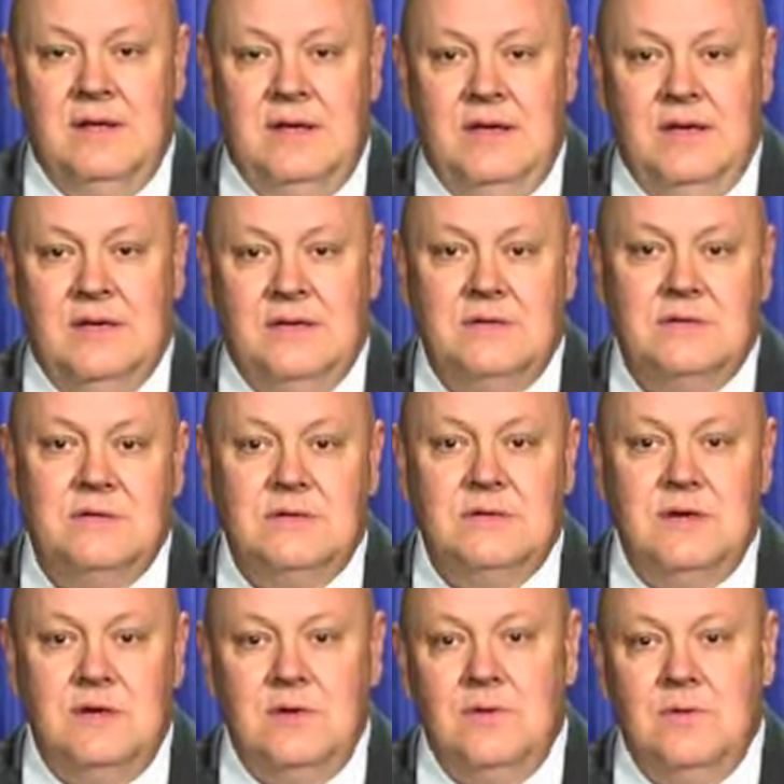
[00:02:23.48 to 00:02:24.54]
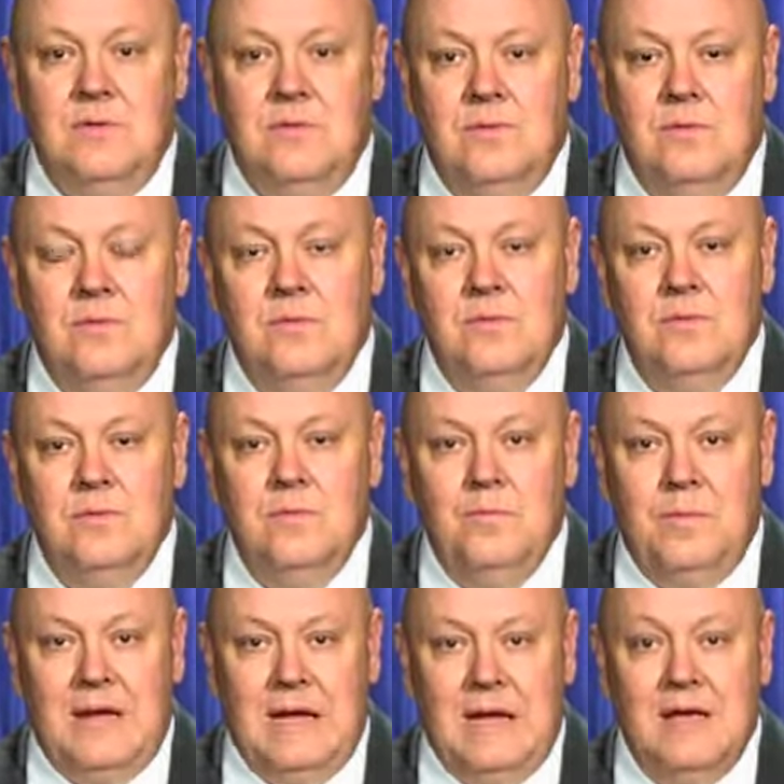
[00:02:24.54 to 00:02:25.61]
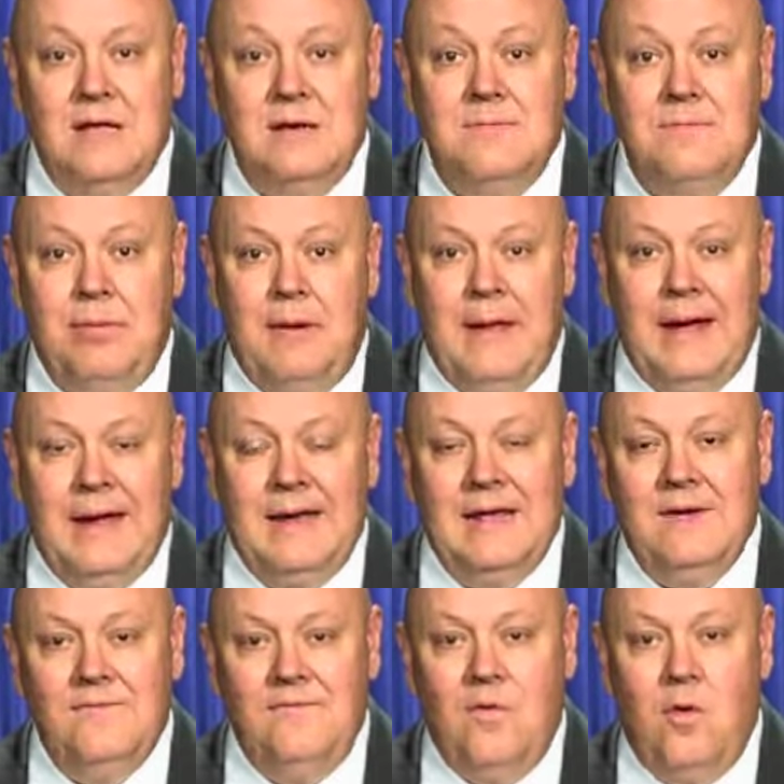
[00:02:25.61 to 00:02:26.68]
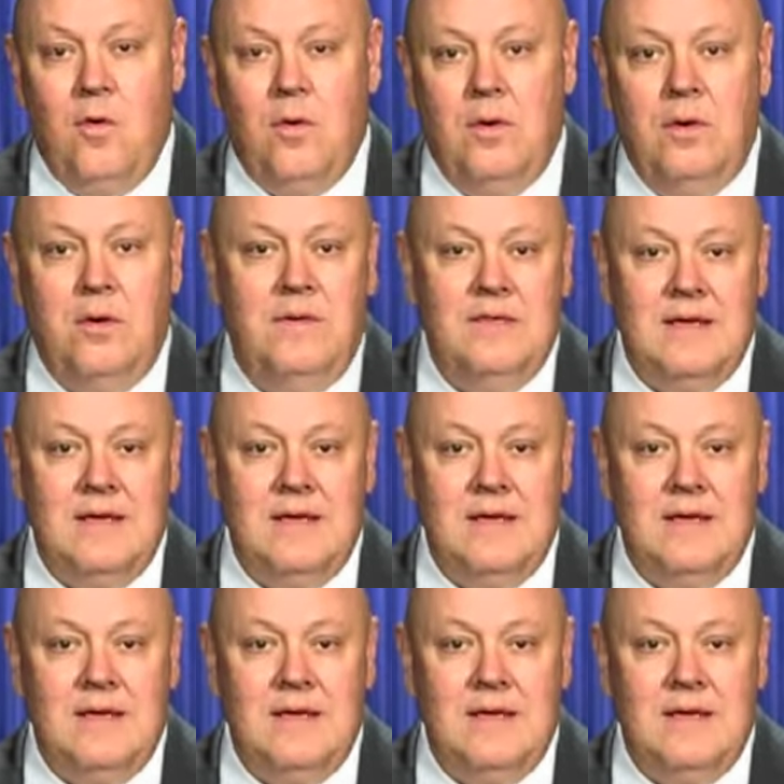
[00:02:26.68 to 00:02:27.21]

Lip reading: is to begin planning for